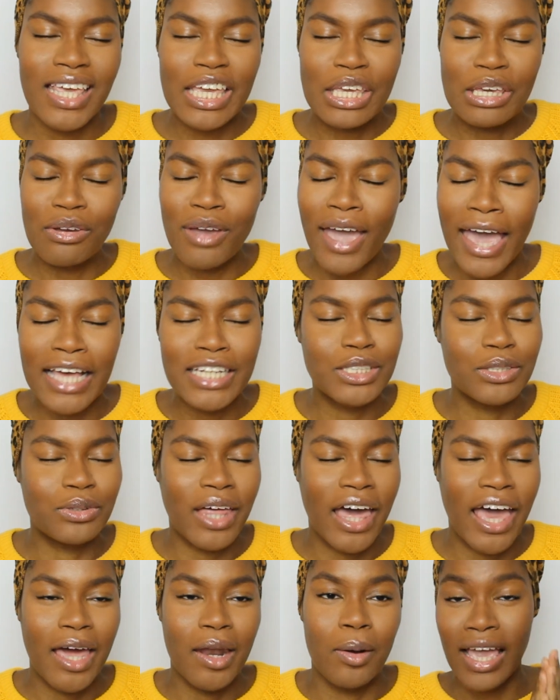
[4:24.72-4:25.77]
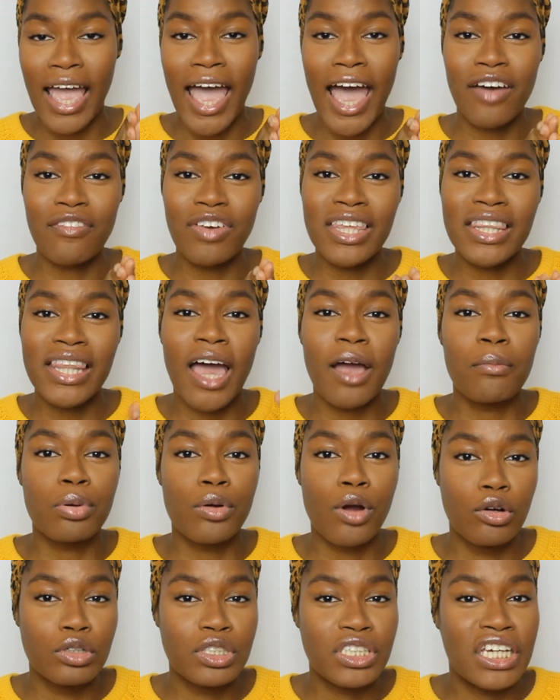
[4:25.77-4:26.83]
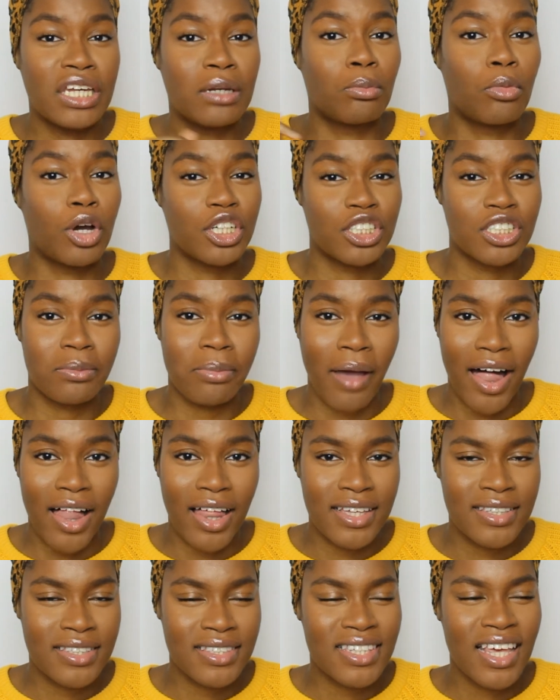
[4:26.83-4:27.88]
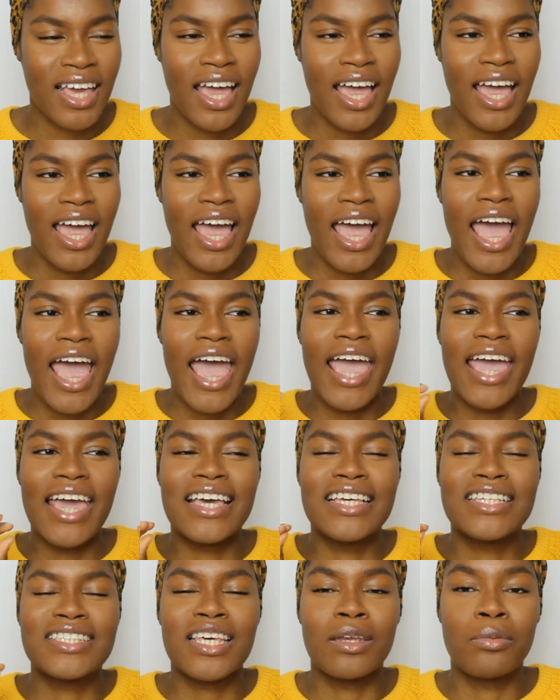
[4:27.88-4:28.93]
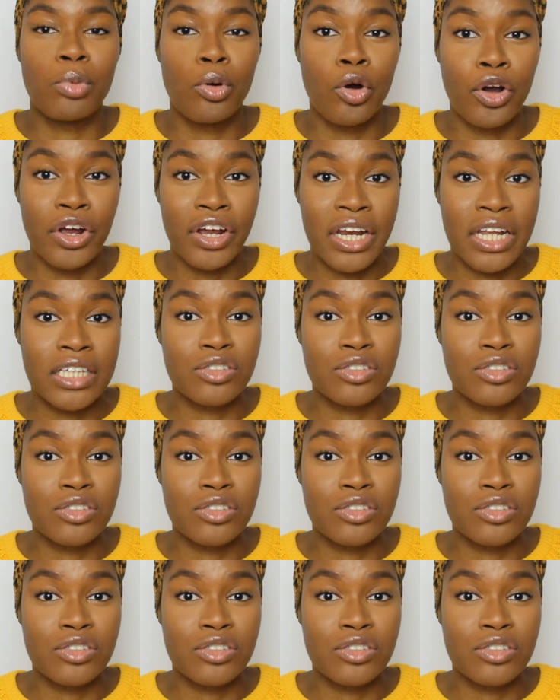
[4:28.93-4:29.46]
you can do that. Having that protein moisture balance is important.